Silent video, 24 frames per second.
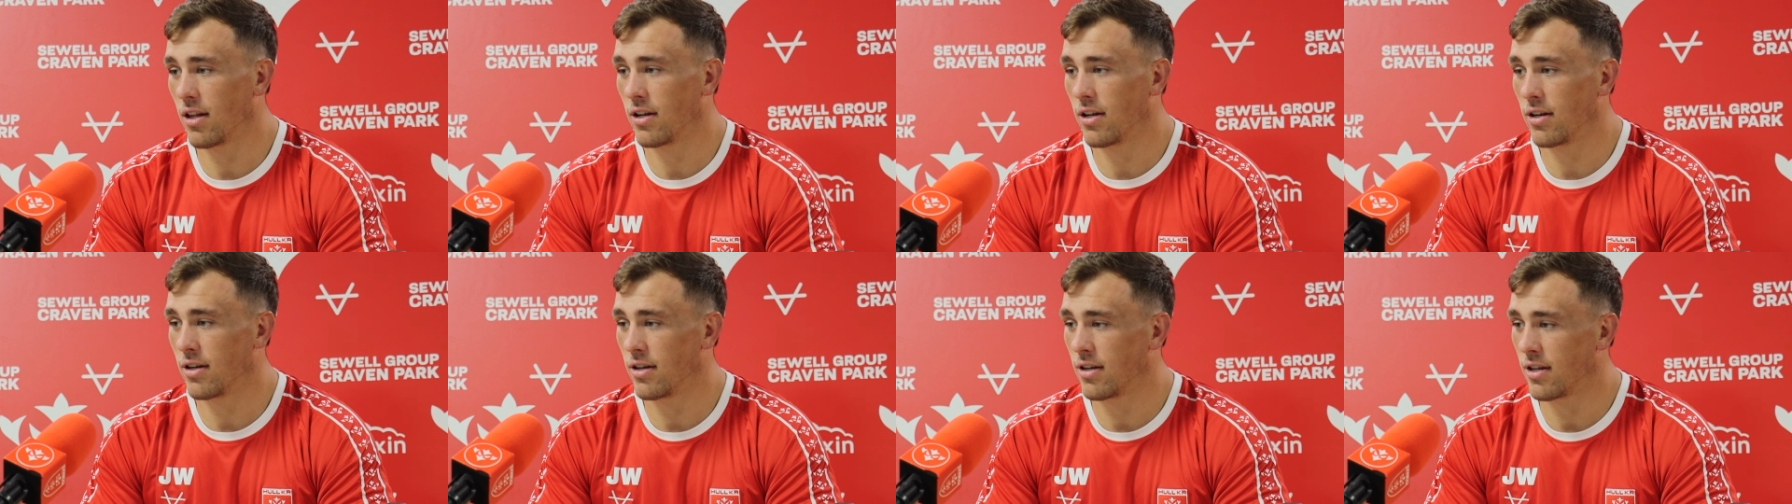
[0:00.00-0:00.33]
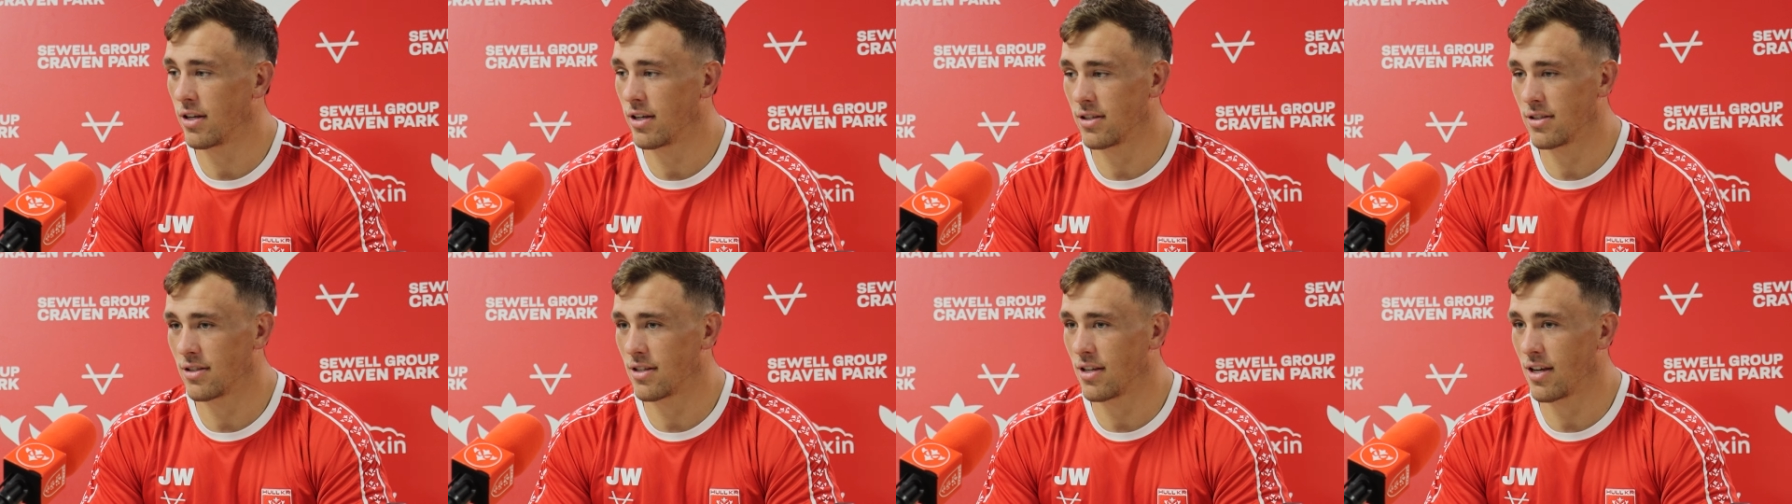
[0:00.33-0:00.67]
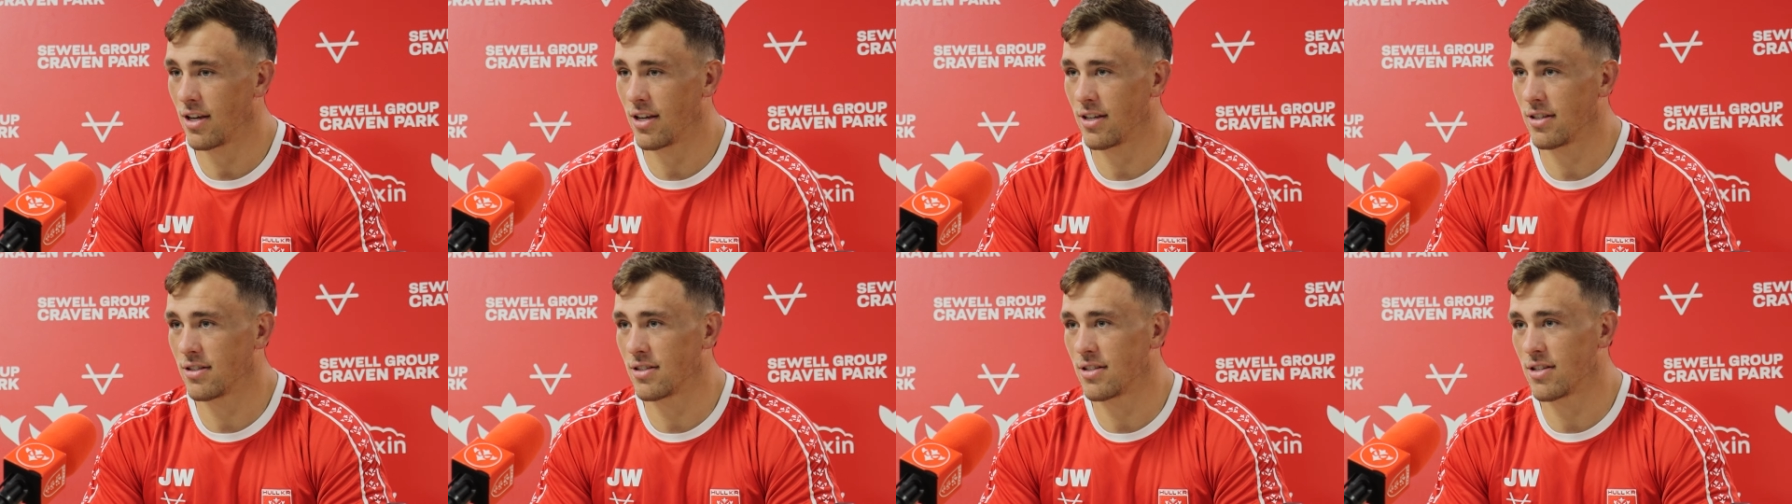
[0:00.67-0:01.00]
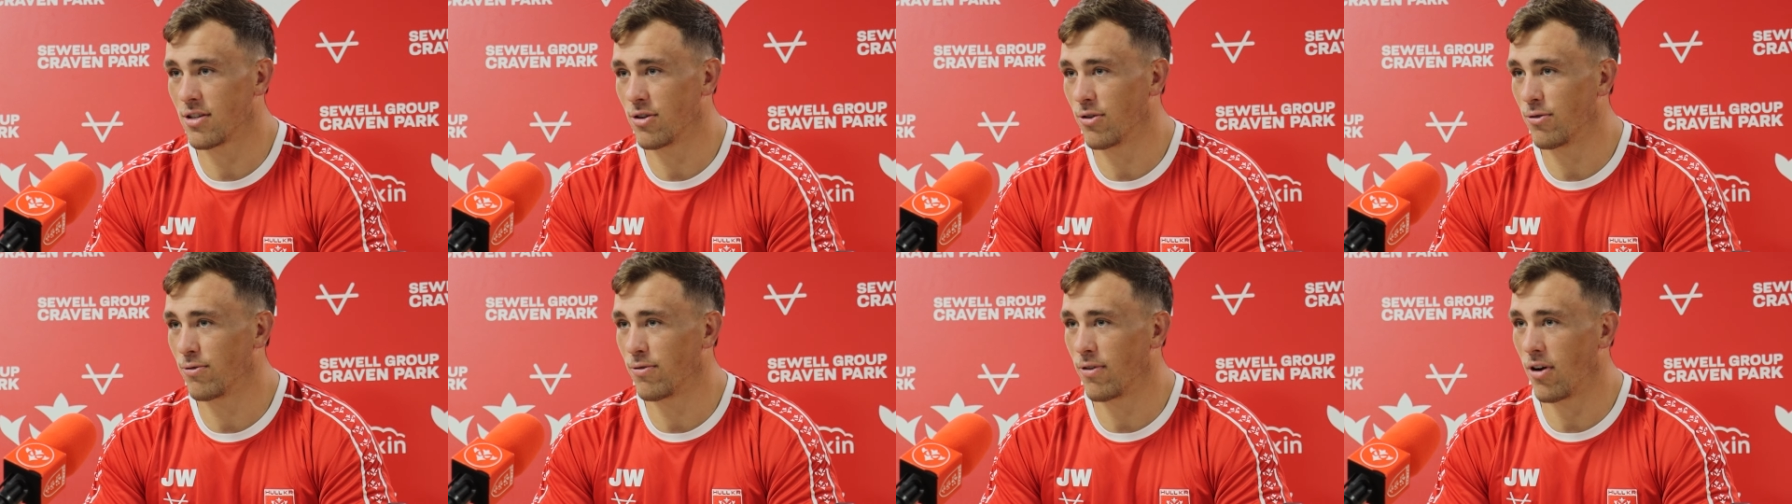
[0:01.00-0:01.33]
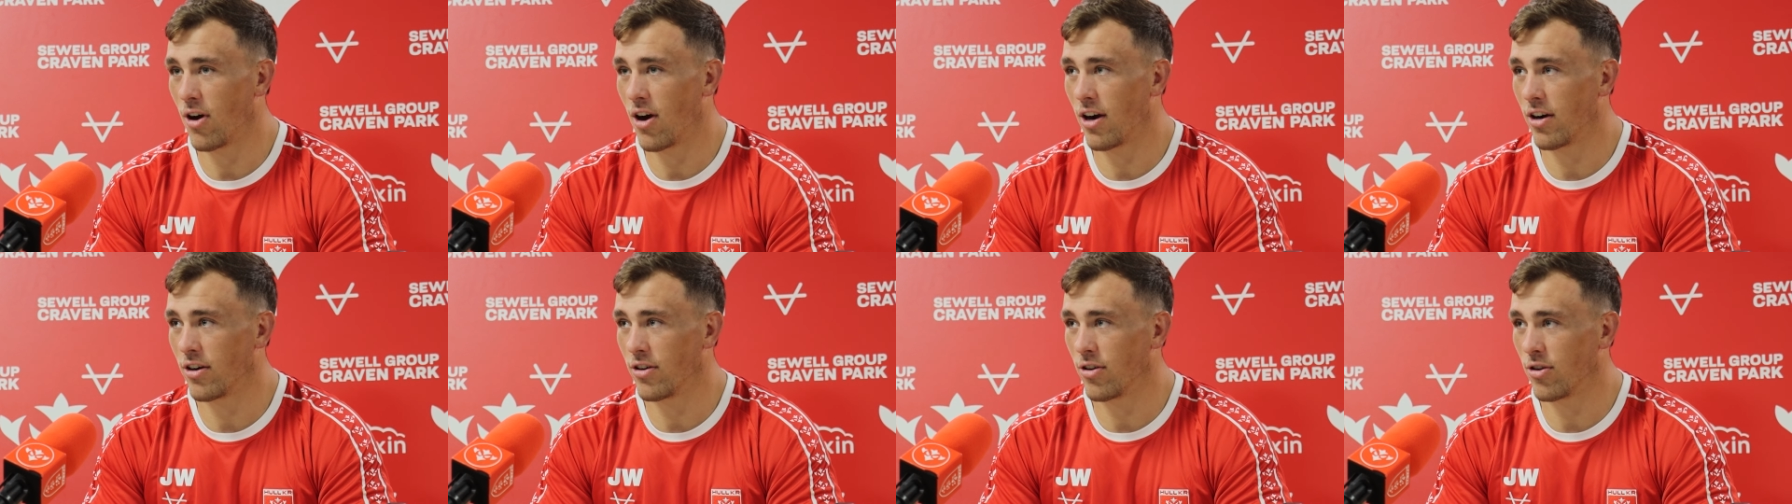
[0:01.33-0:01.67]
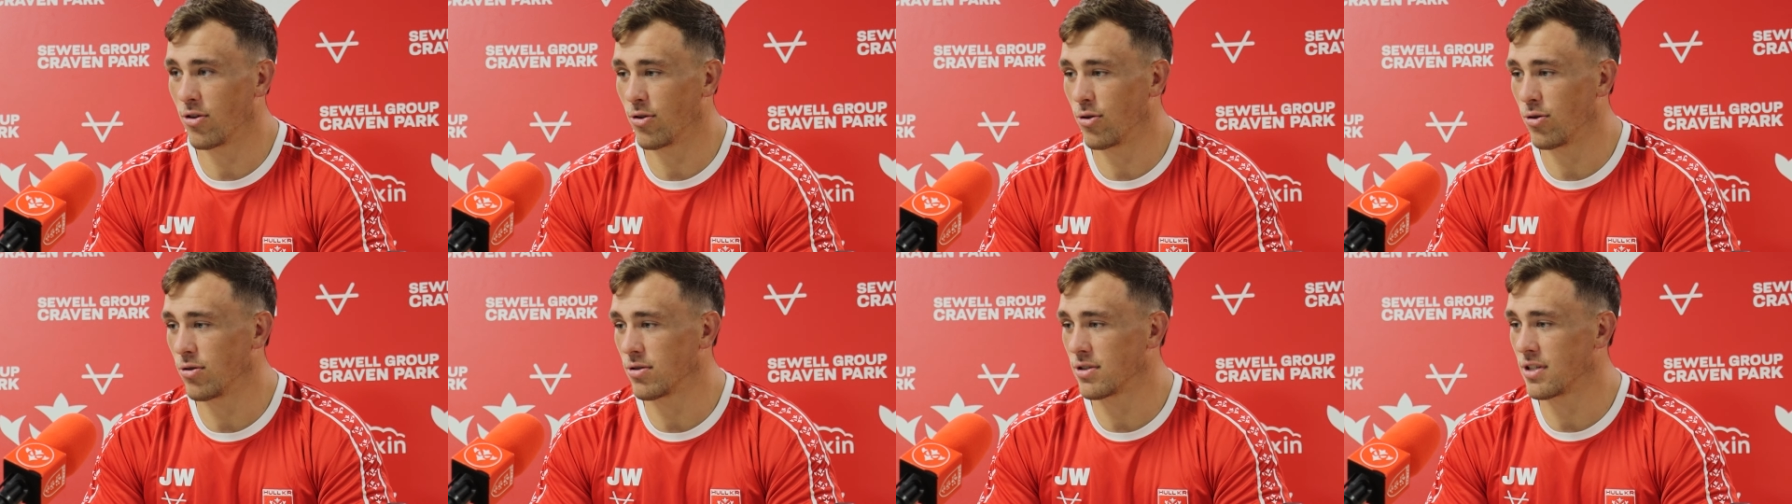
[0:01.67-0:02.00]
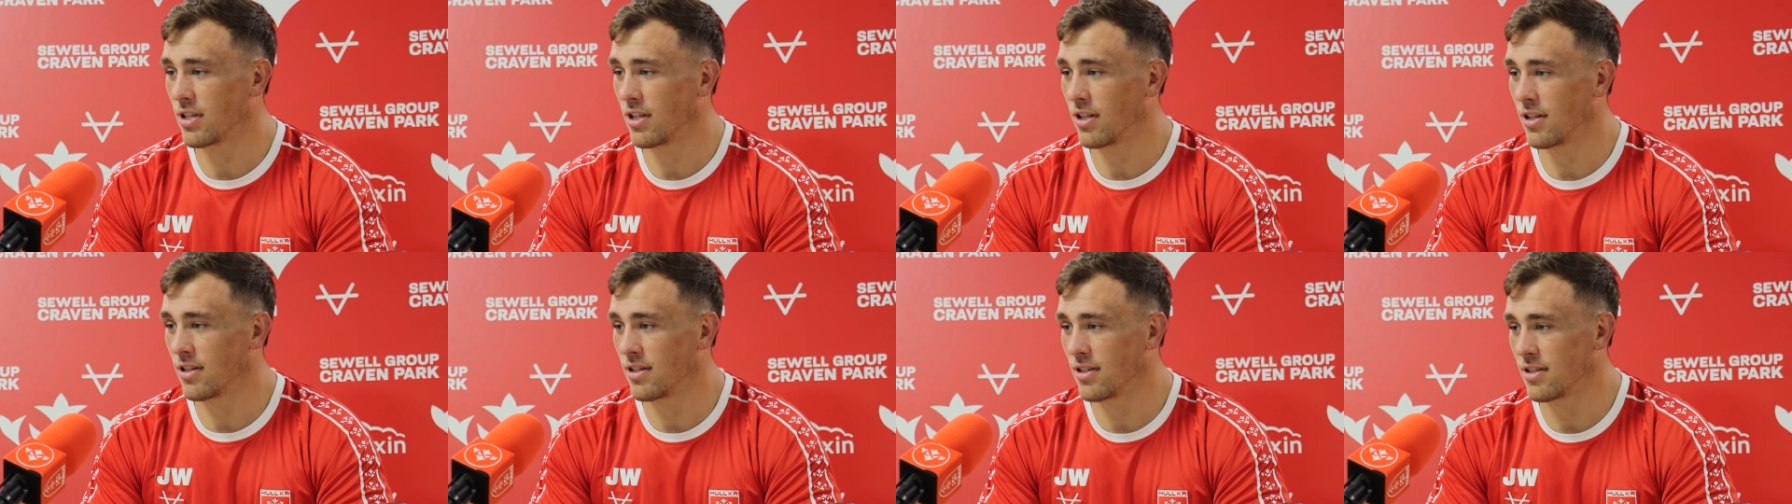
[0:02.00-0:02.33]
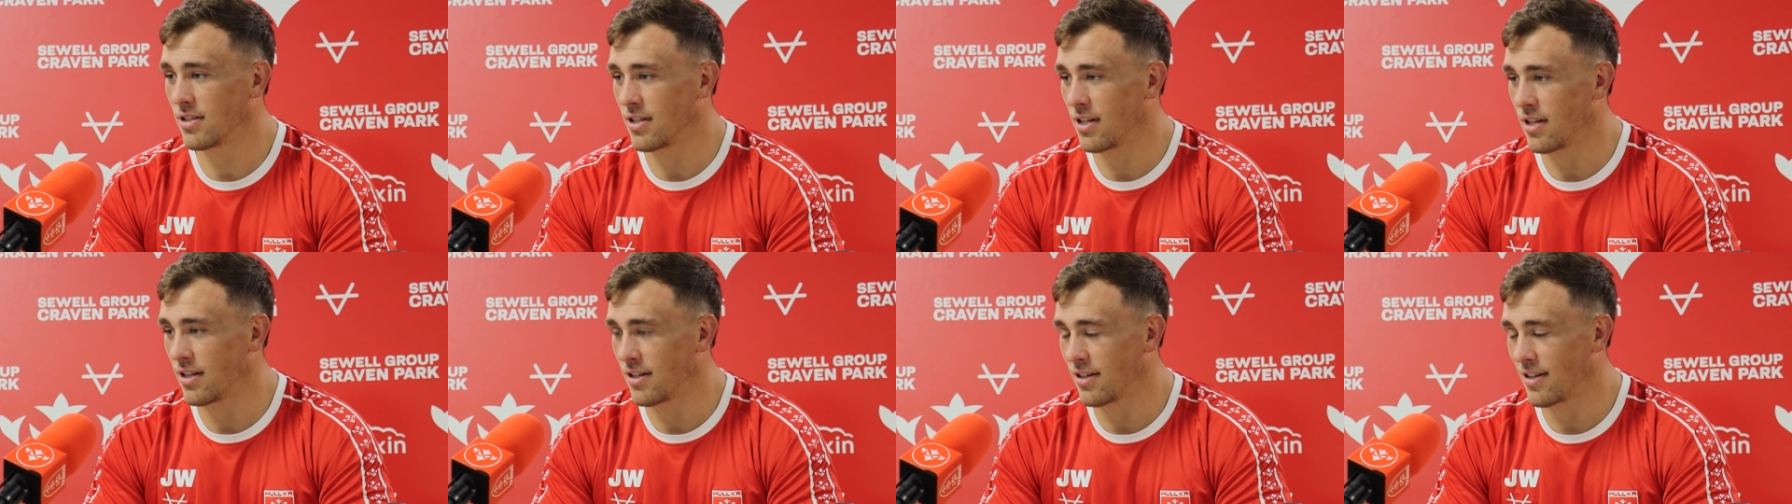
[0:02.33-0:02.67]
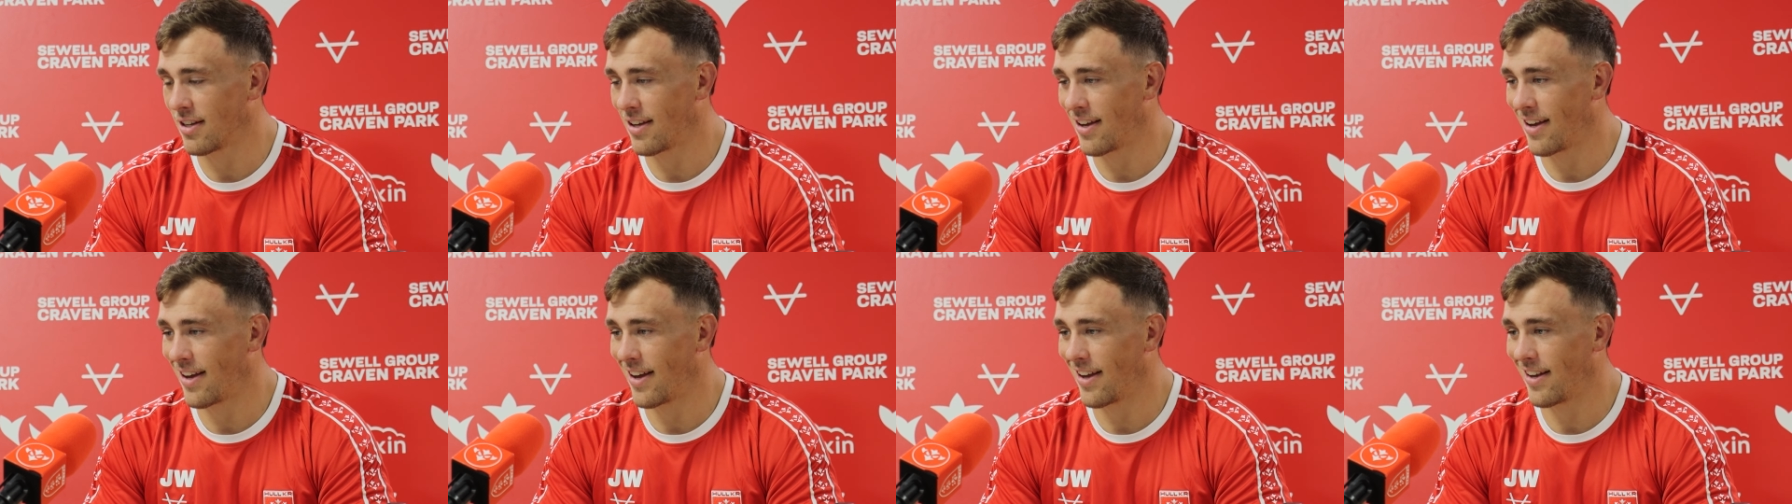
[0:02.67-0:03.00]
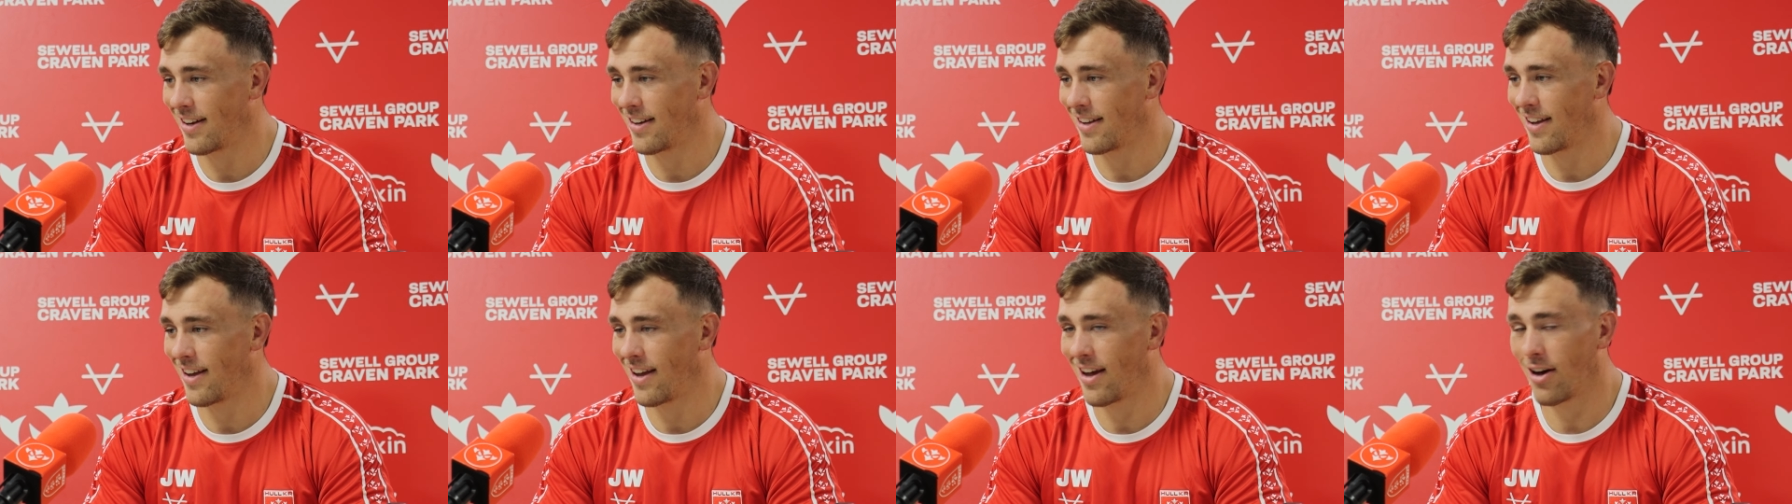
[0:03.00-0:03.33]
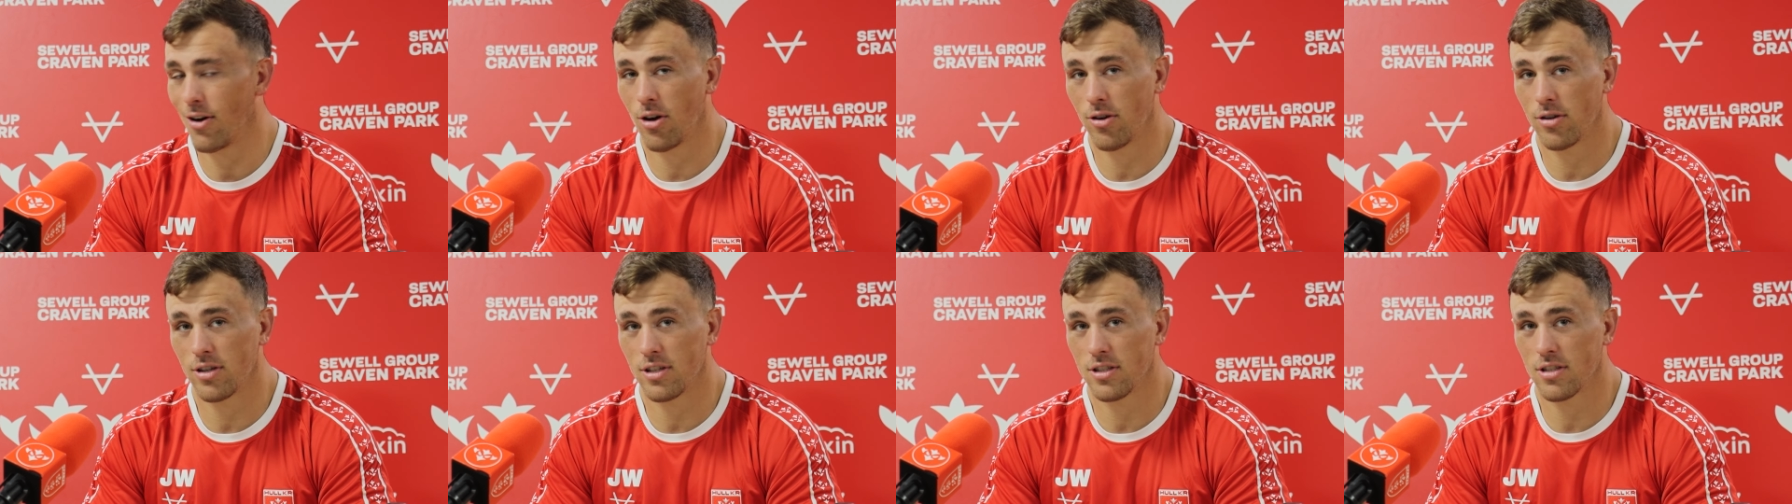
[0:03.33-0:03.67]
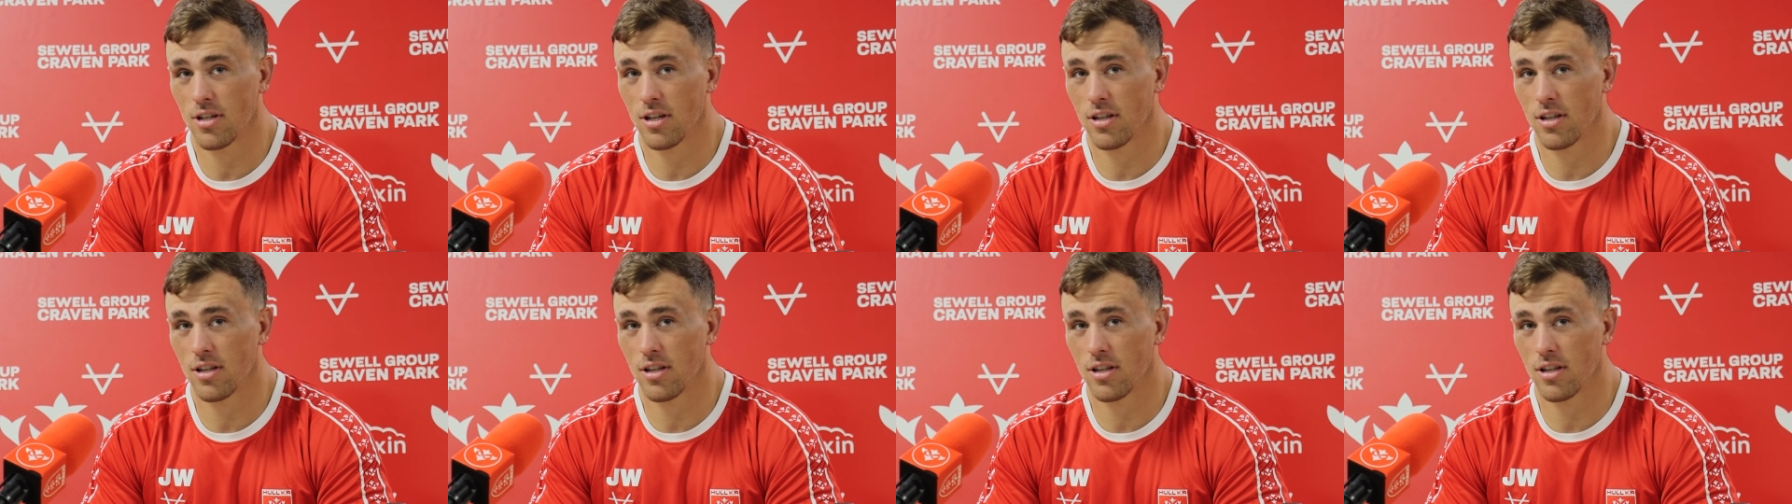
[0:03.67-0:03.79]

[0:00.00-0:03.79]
and he's still firing on all cylinders at how old is.